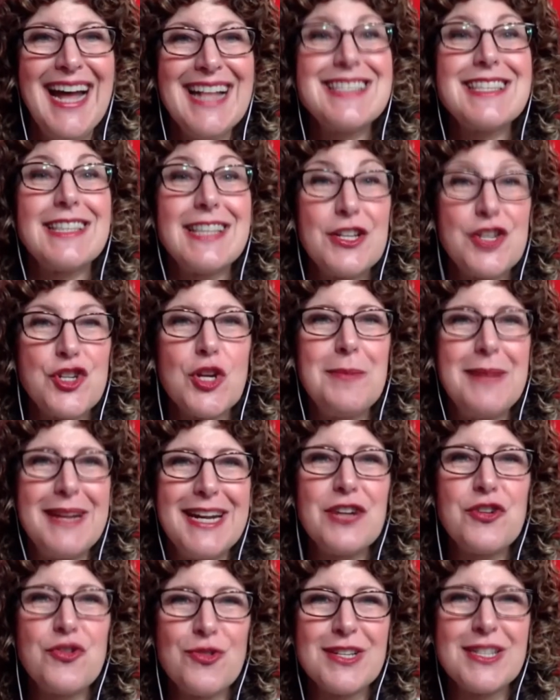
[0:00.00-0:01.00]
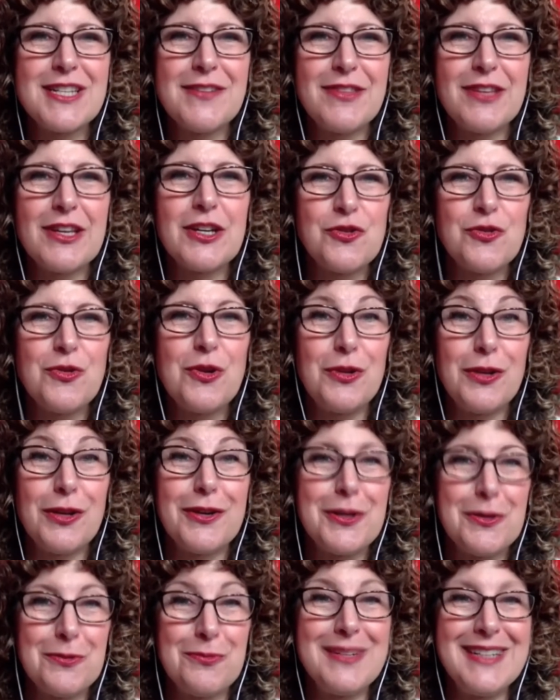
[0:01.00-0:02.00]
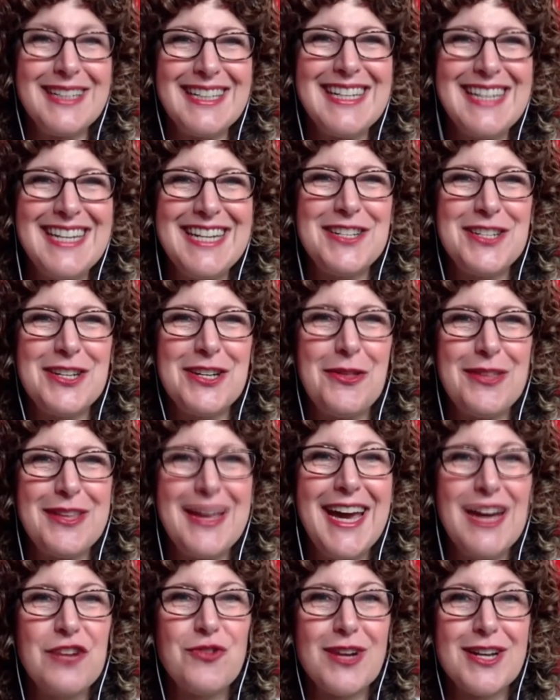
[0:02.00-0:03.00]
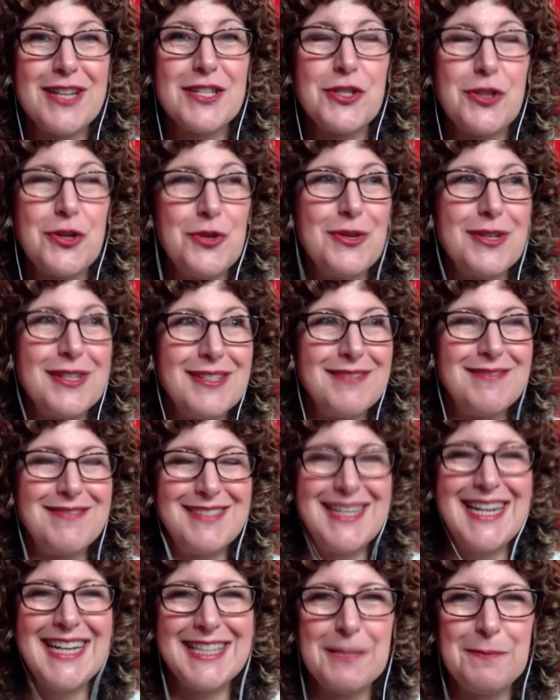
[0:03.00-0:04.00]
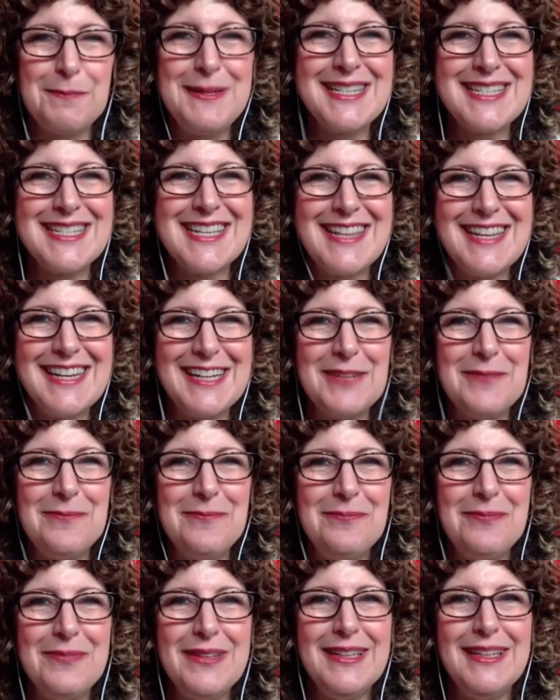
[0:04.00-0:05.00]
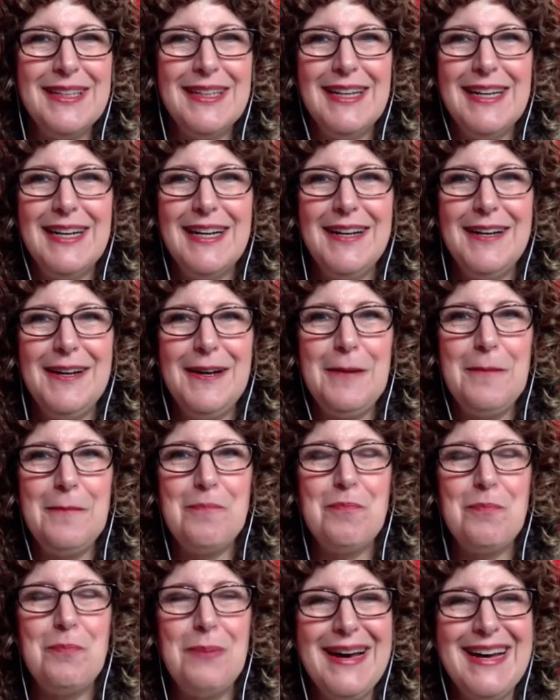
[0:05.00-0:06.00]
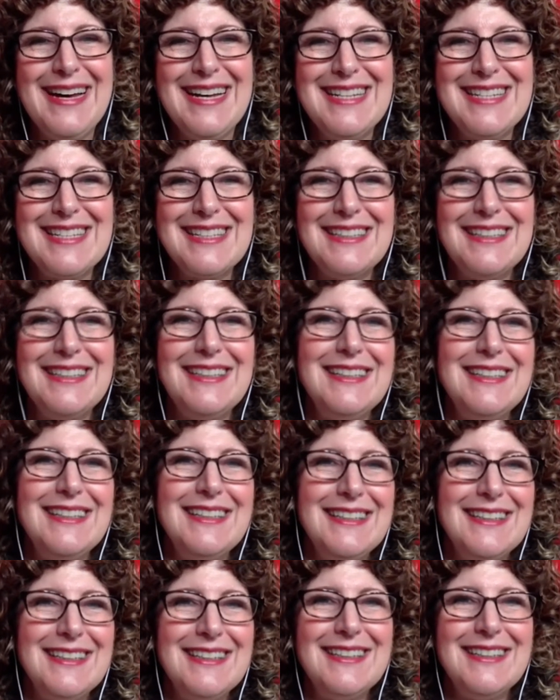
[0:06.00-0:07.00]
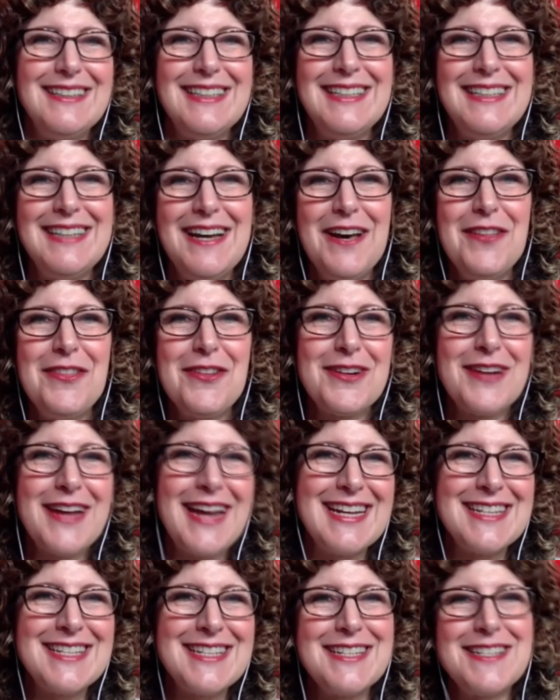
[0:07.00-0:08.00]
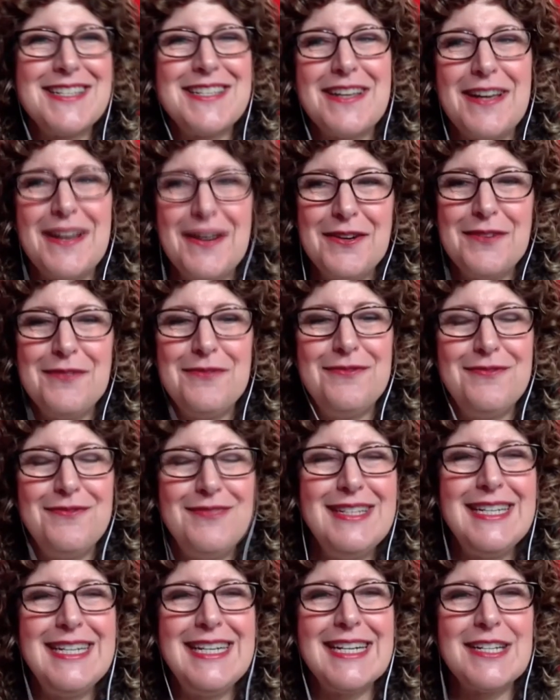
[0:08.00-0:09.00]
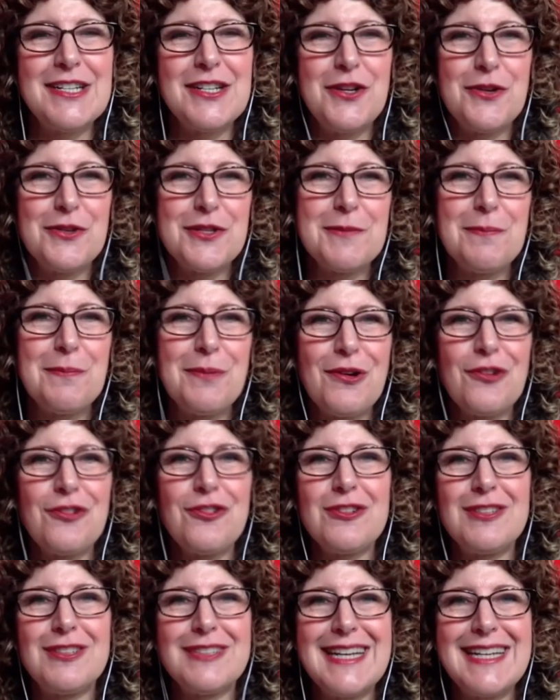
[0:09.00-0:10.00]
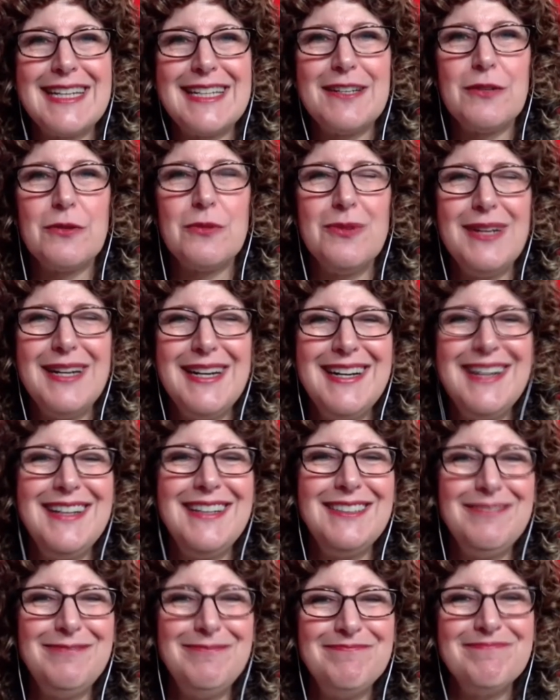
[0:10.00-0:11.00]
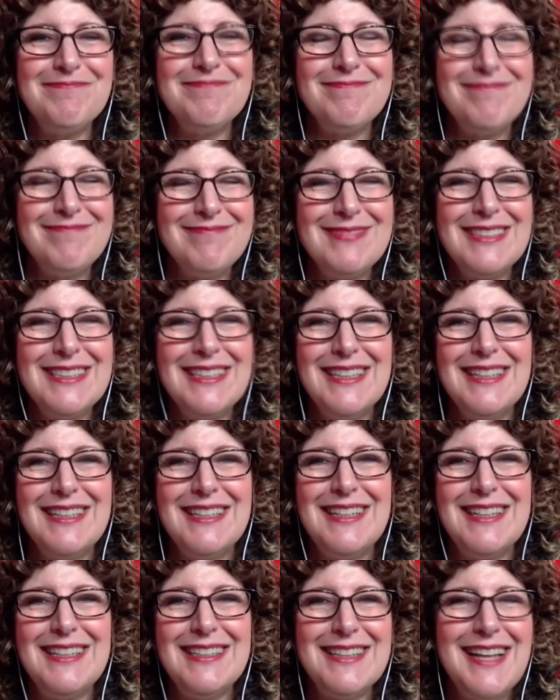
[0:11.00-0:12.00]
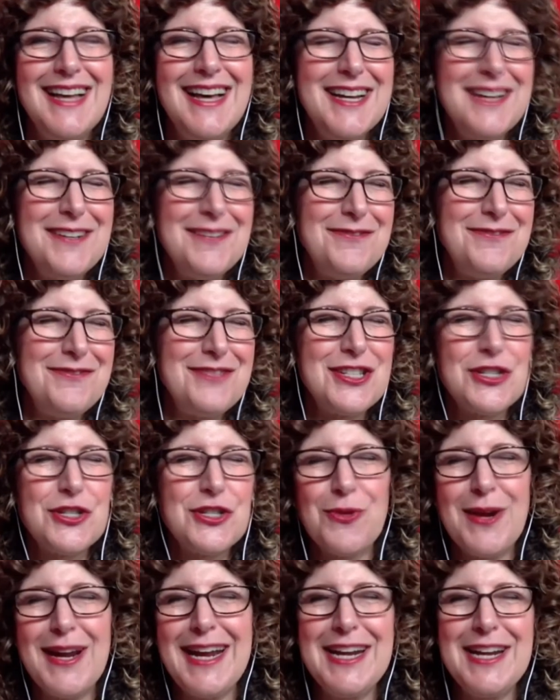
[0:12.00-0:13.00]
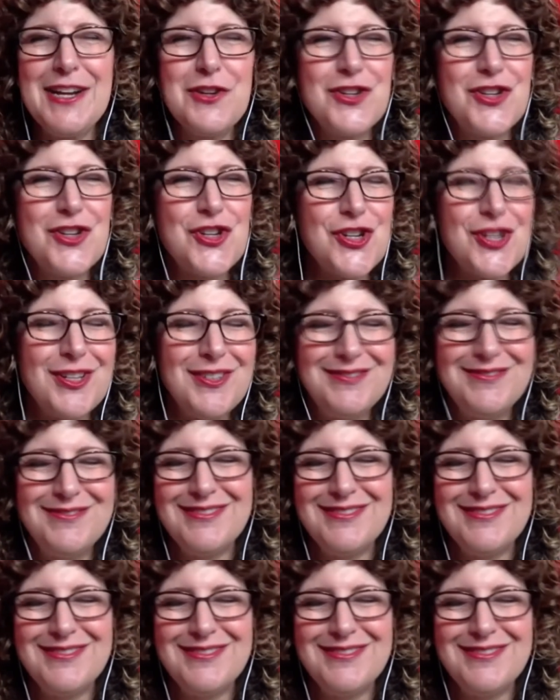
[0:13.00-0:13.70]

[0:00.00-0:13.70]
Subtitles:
that's legitimate interests of the controller. You really need to know the address so you can take the pizza there. But in other cases of needing to know some personal data, well, a lot of strange